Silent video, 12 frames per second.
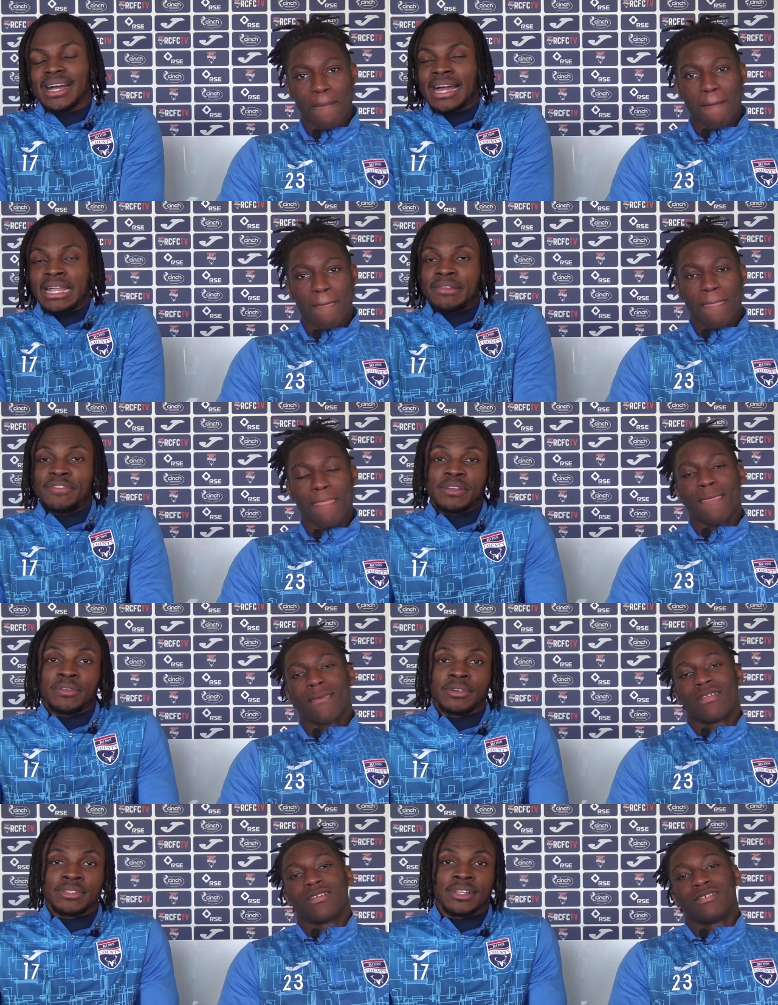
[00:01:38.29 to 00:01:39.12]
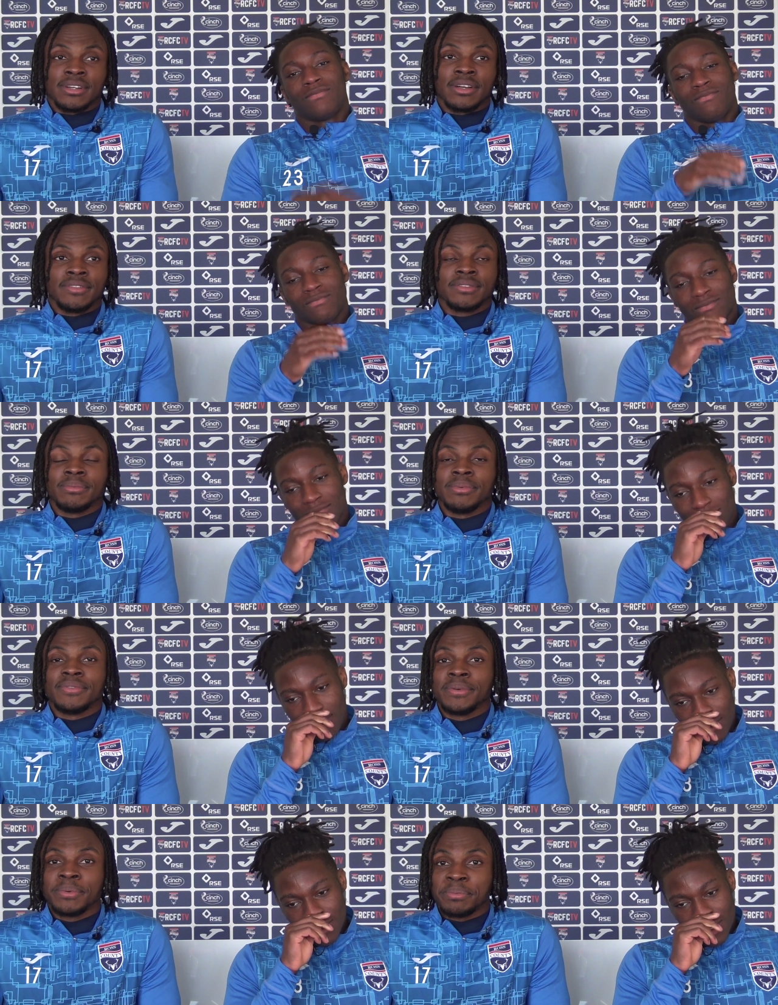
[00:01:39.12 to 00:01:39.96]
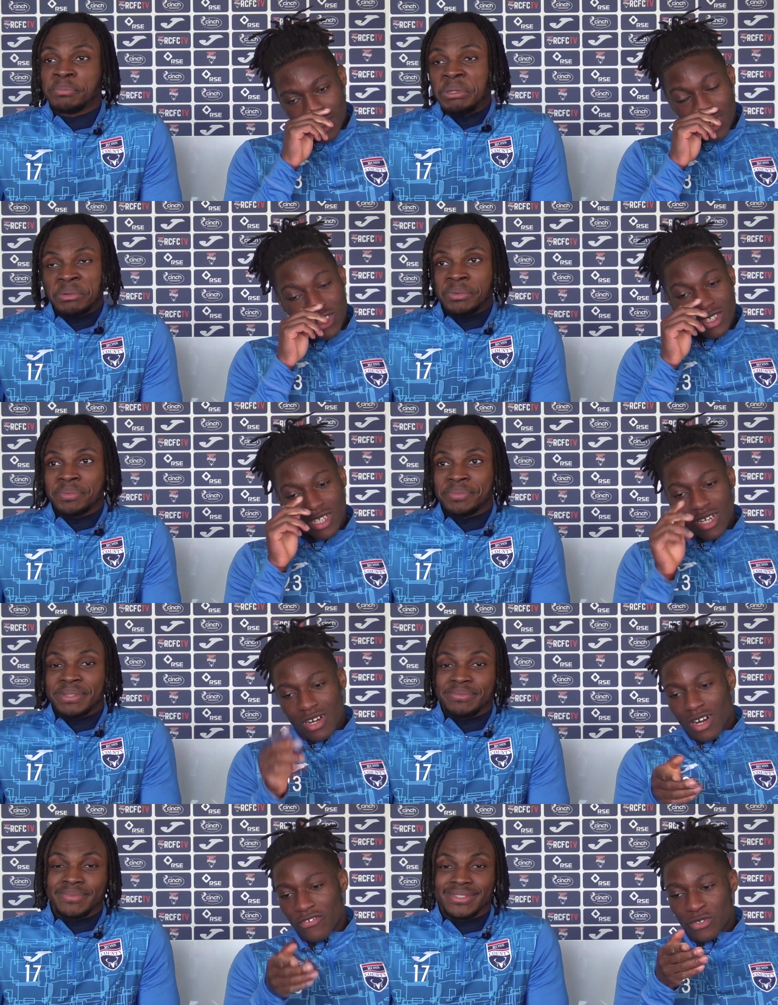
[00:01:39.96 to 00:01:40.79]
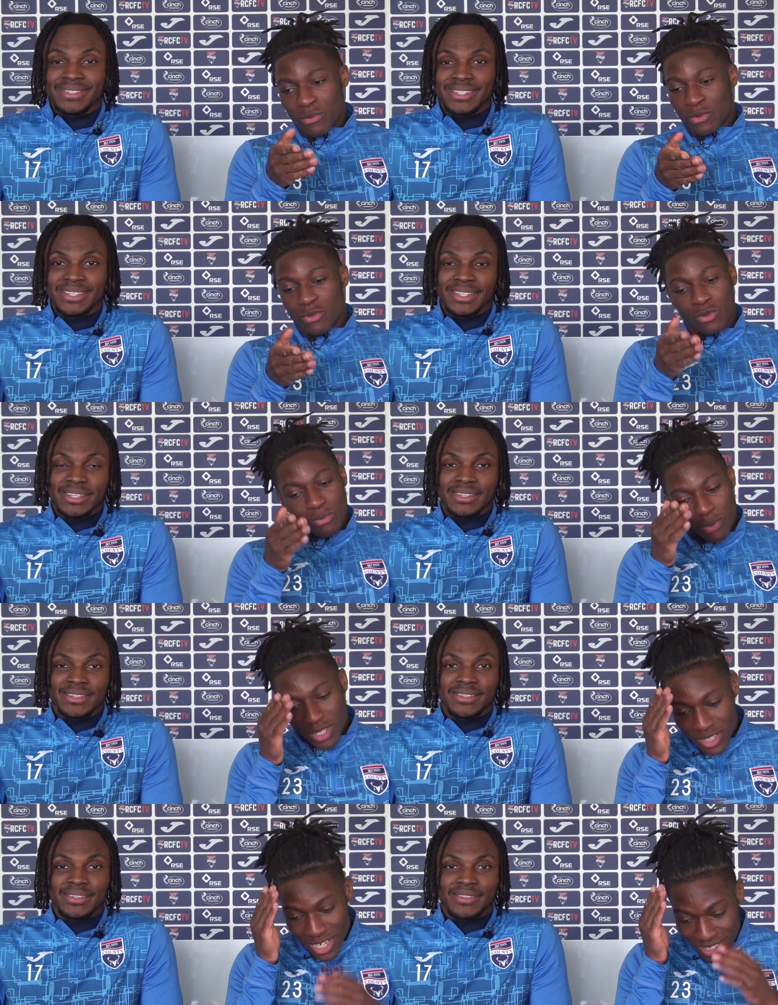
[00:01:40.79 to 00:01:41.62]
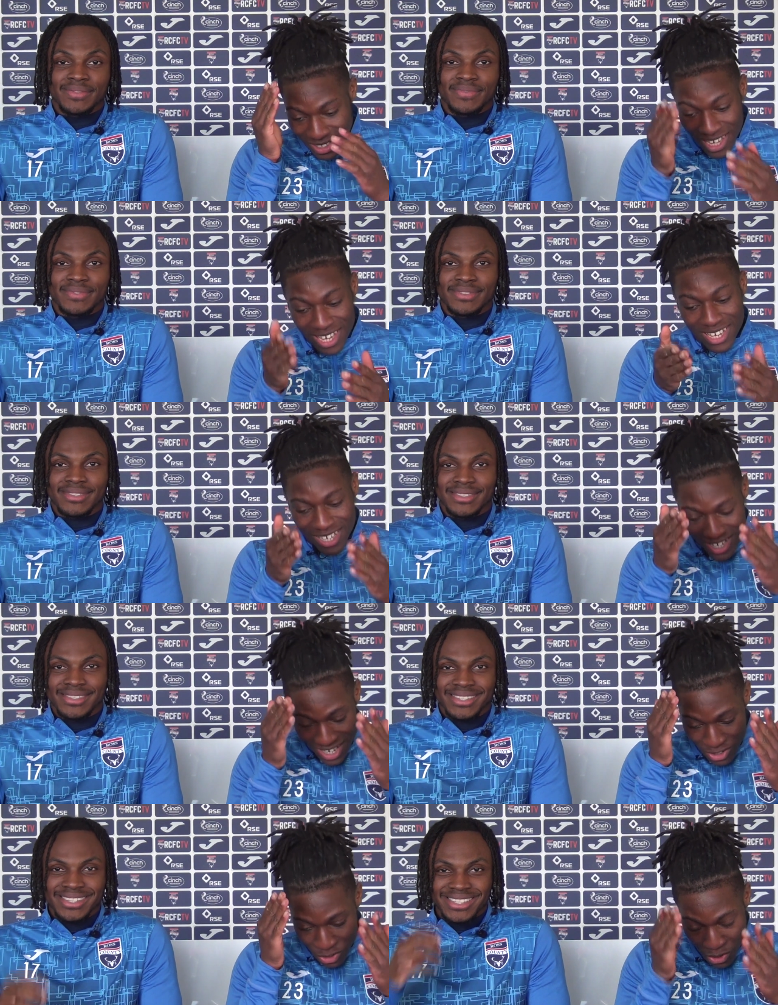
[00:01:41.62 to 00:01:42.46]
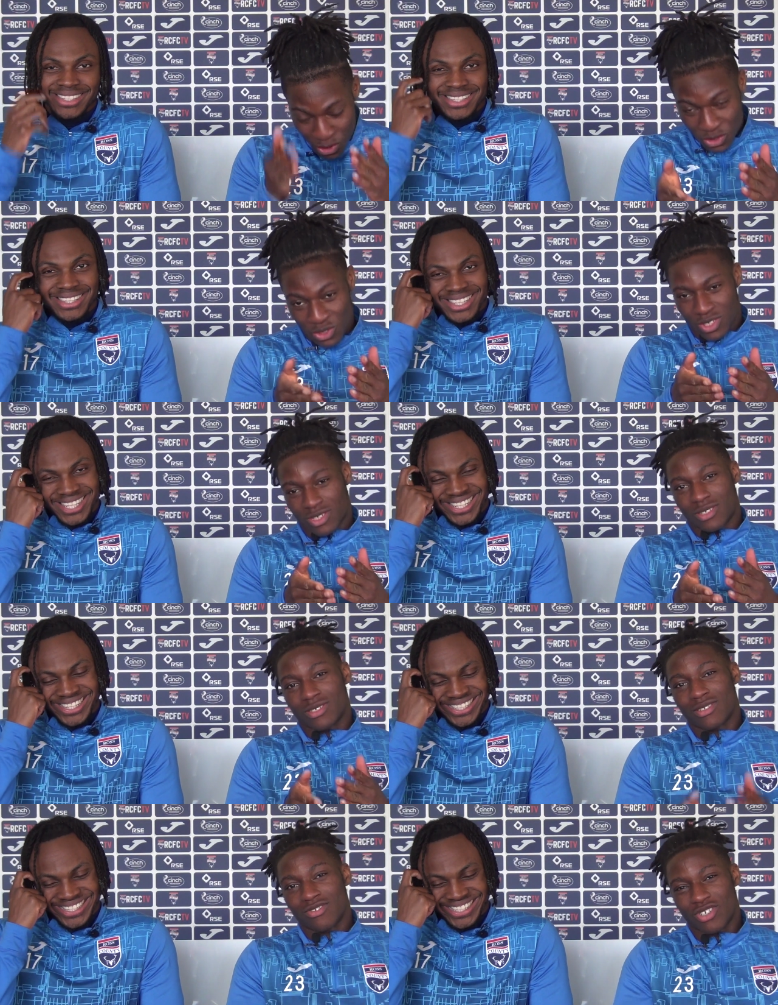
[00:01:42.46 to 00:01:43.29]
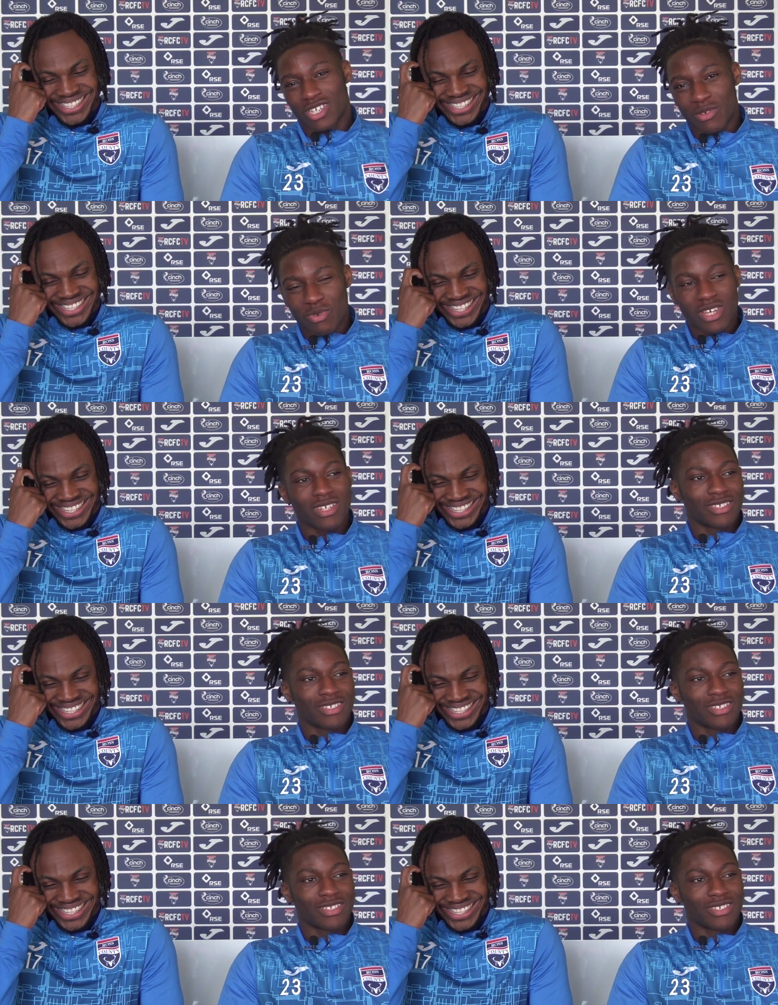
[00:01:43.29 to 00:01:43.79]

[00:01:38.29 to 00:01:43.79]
Speaker 1: I think Crocs are comfortable. If you're working, listen, they're comfortable, but they stay indoors. do you know what I mean?